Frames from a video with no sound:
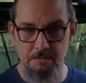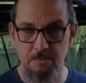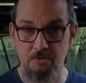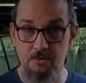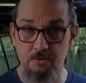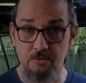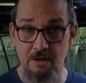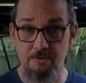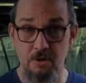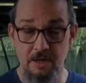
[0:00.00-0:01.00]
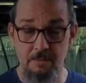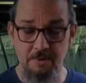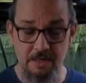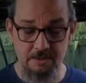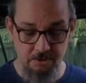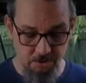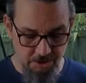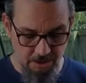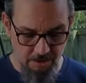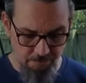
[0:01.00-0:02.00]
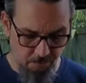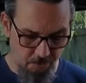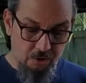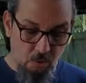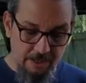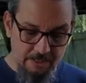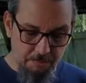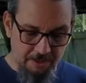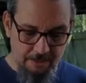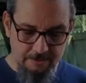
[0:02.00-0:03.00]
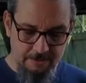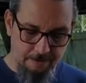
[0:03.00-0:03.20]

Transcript: both the driver and passenger side front door hinge pins.